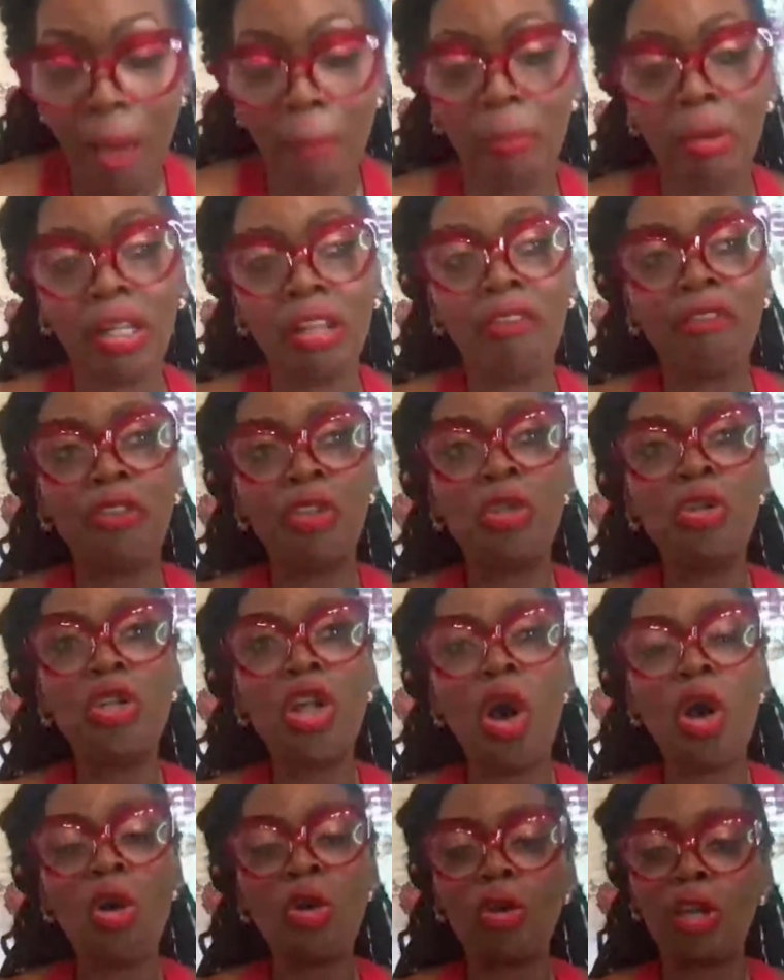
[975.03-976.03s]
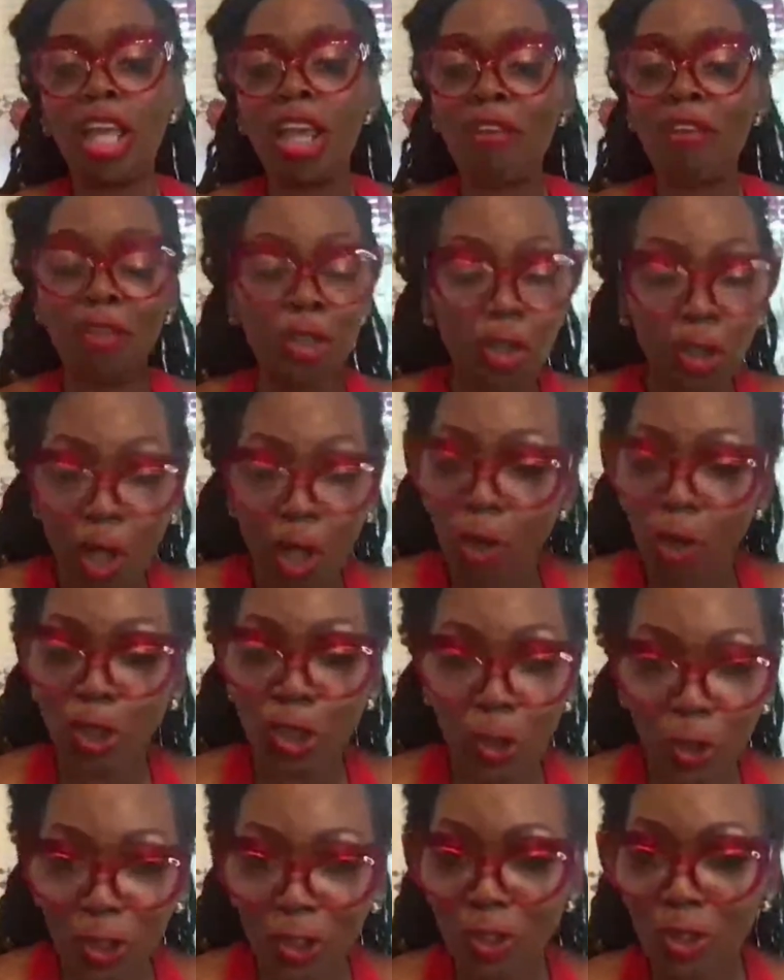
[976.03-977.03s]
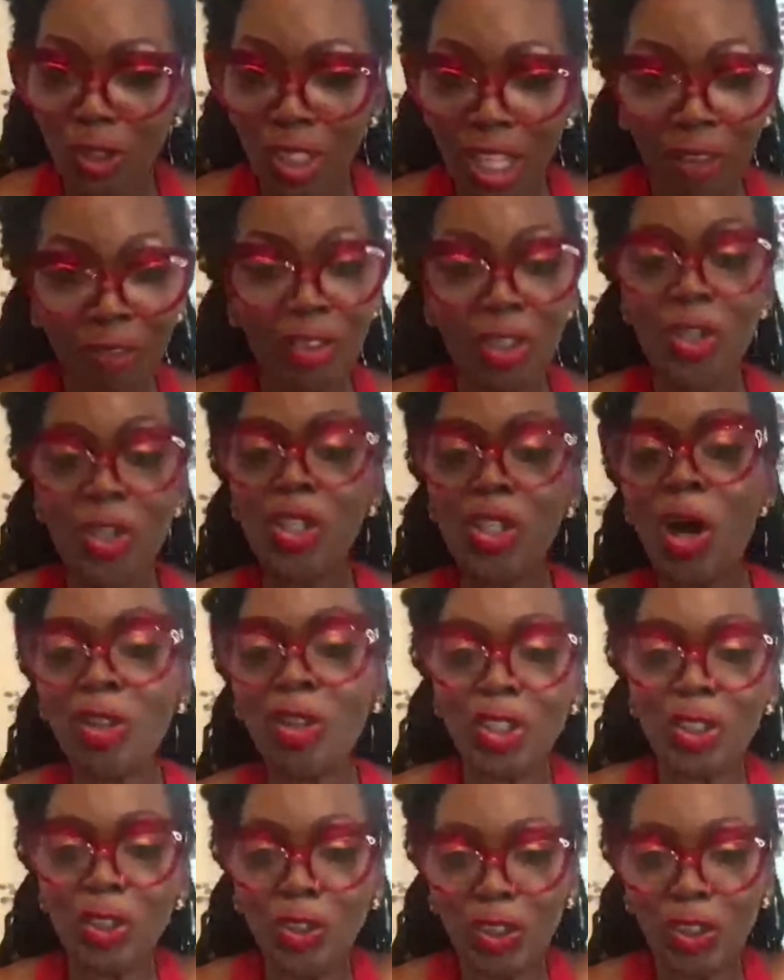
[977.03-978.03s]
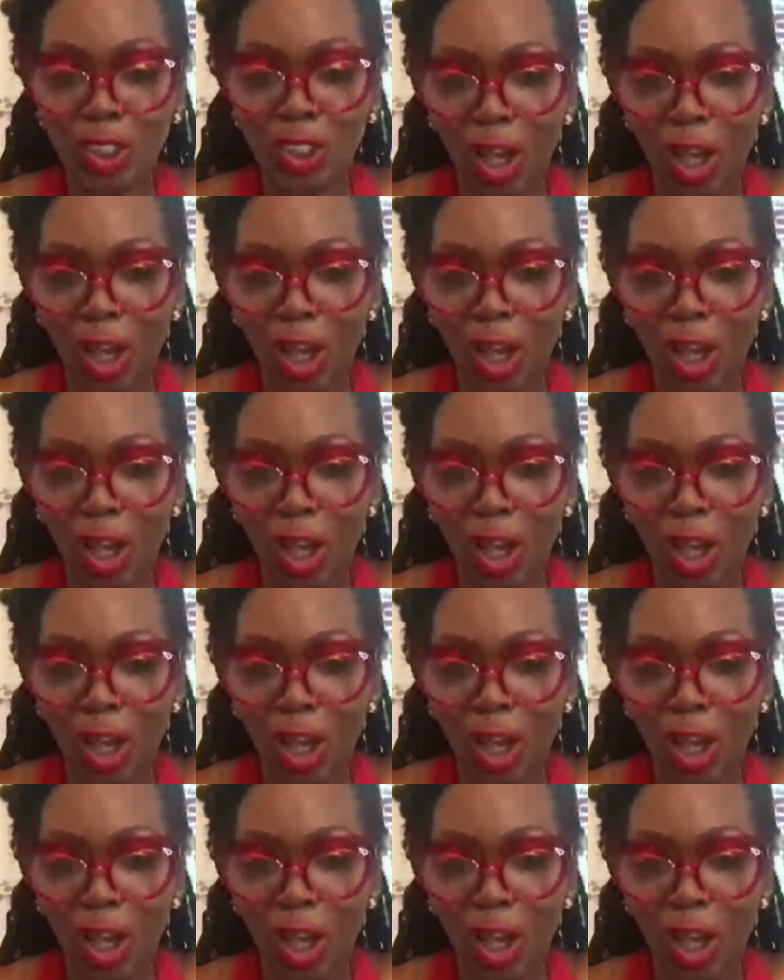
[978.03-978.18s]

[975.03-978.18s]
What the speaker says: But if you don't toot